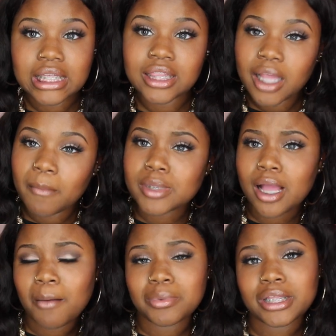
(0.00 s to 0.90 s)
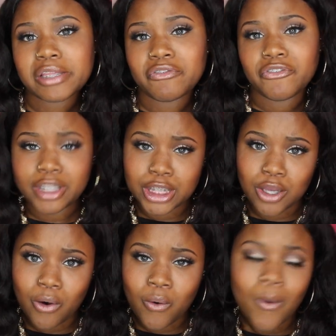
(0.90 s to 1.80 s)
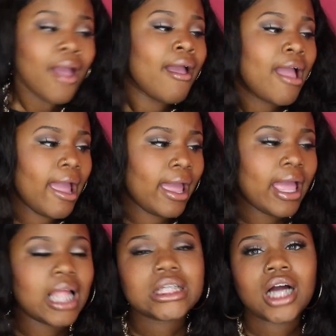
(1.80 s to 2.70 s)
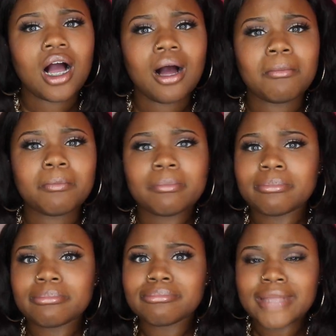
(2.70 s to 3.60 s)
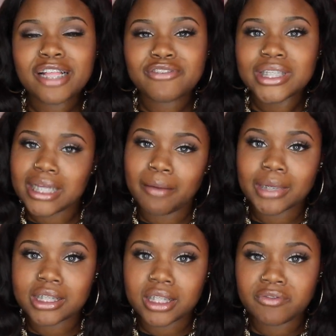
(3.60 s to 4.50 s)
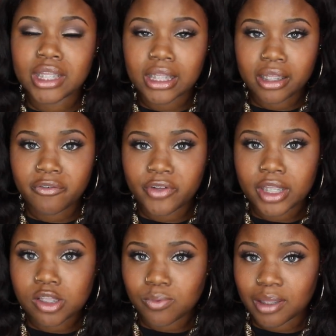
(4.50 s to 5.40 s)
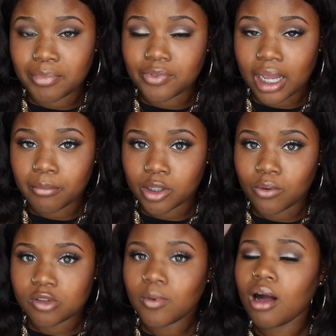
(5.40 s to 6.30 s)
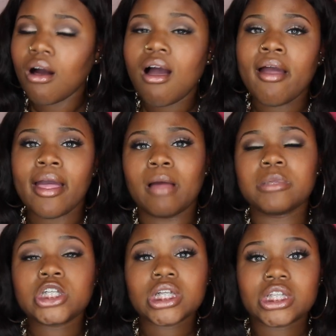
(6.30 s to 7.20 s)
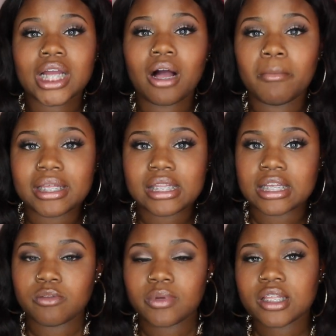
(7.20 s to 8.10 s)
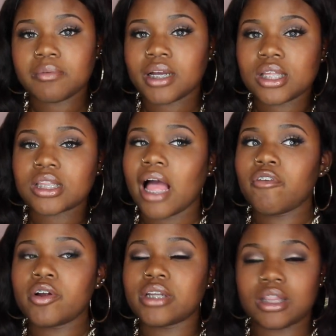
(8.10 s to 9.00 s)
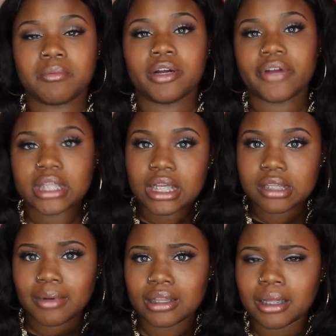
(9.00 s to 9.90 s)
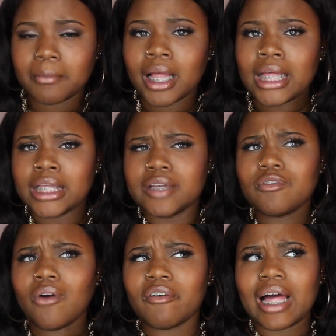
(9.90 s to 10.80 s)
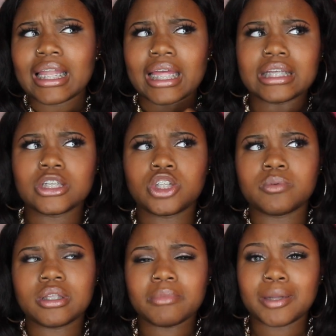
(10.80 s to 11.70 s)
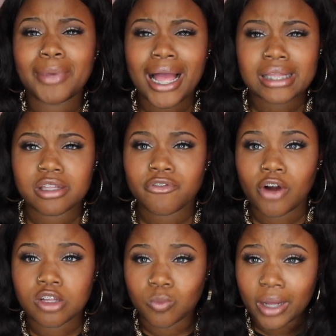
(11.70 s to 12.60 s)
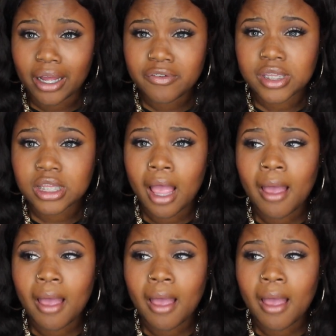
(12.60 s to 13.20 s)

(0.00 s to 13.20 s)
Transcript: to thumbs up this video. And that's really it. I'm going to leave the link for this wig down below as well. And be sure to check out BestLaceWigs, because I've heard nothing but great things about them. Even though I've had like an issue with them in the past as far as wefts.